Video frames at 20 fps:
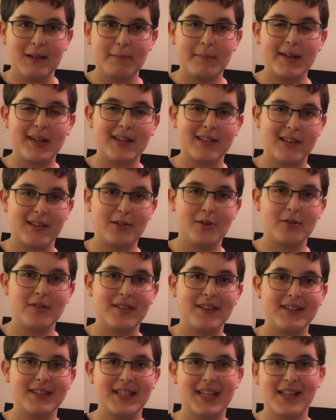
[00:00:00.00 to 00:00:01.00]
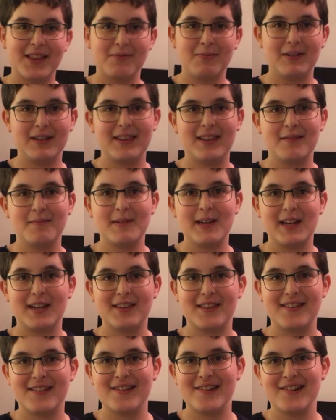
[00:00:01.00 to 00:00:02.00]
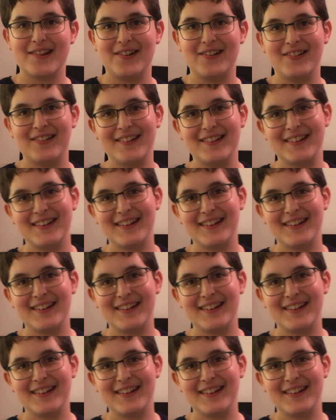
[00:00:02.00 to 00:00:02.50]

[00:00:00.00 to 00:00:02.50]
because I don't think that's what they make in the show.